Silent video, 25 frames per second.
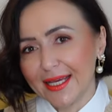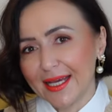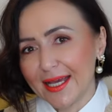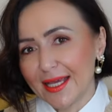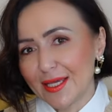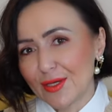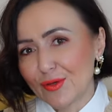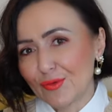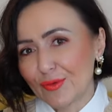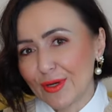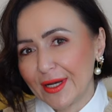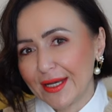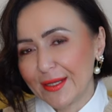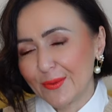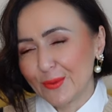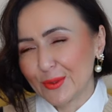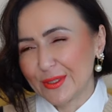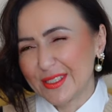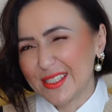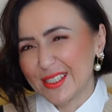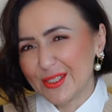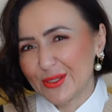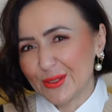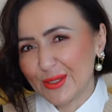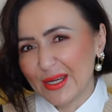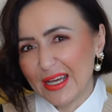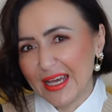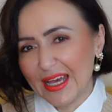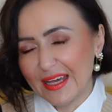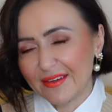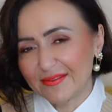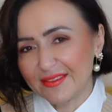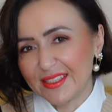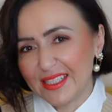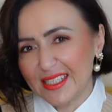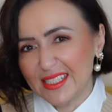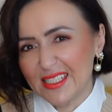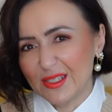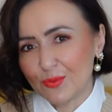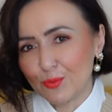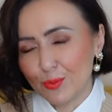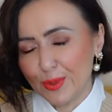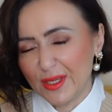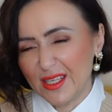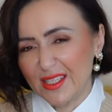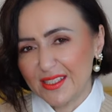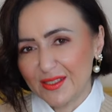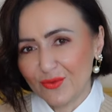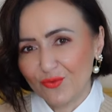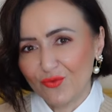I really wanted to have this
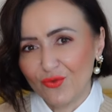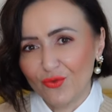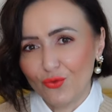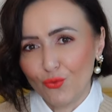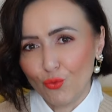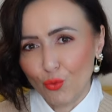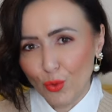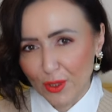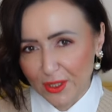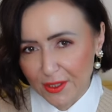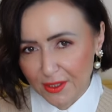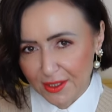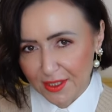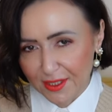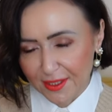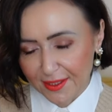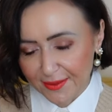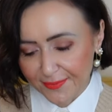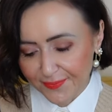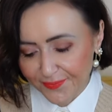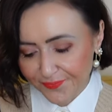piece for winter.